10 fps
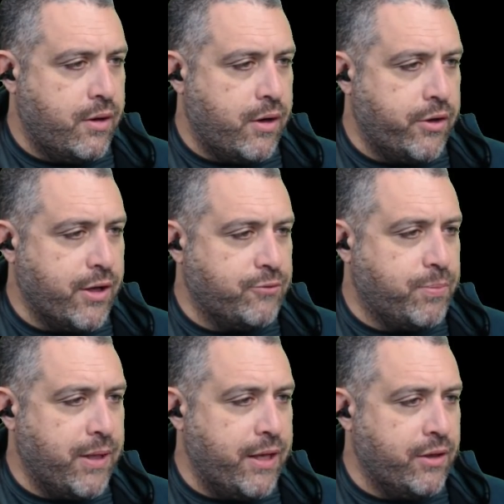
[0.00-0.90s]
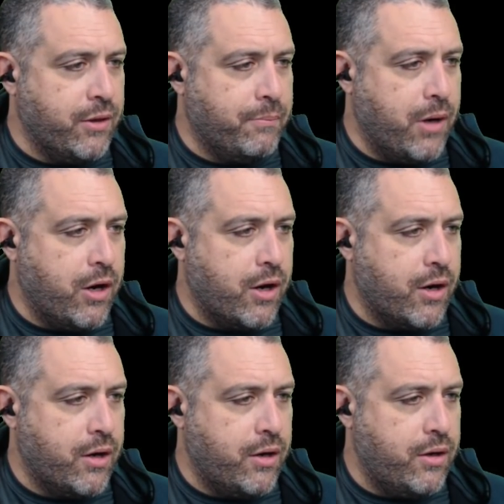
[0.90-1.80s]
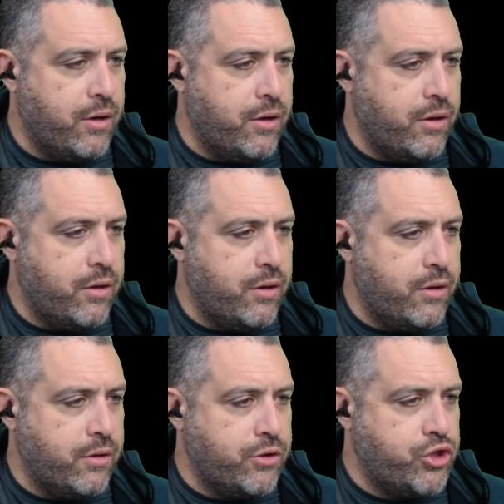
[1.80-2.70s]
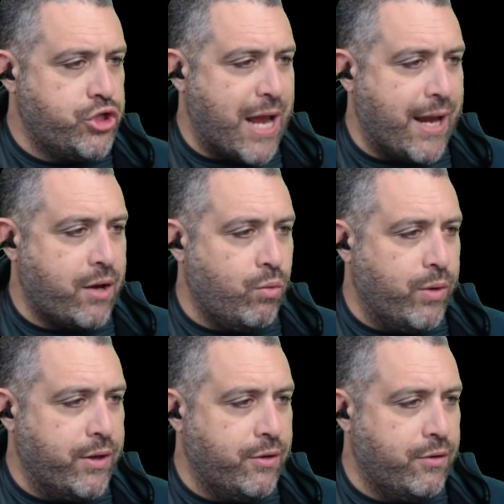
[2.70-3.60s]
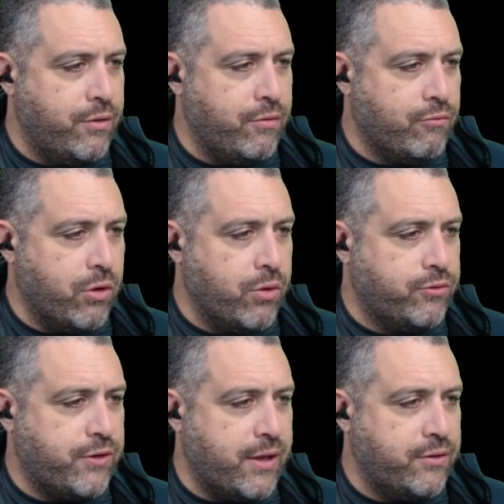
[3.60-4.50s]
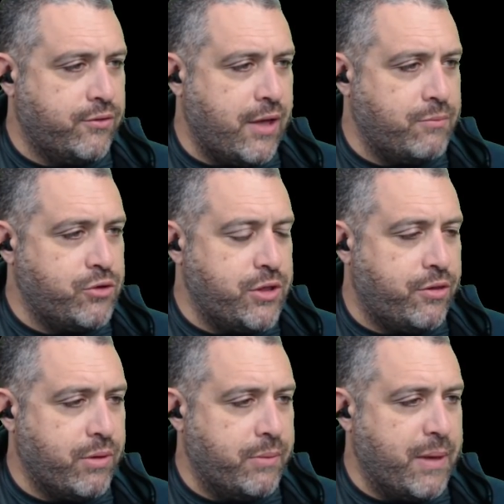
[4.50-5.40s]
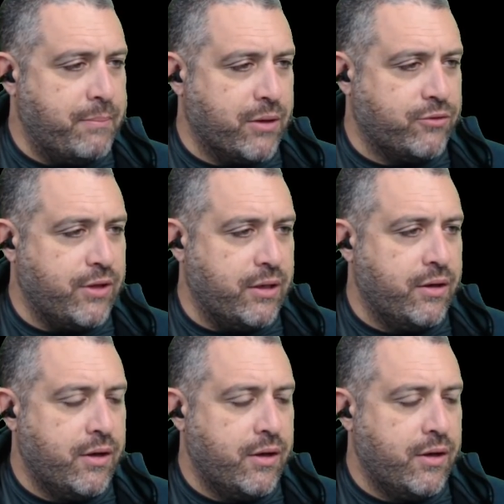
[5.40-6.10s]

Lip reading: Are you guys playing Lamar Jack when Roto says MG3 may mix in?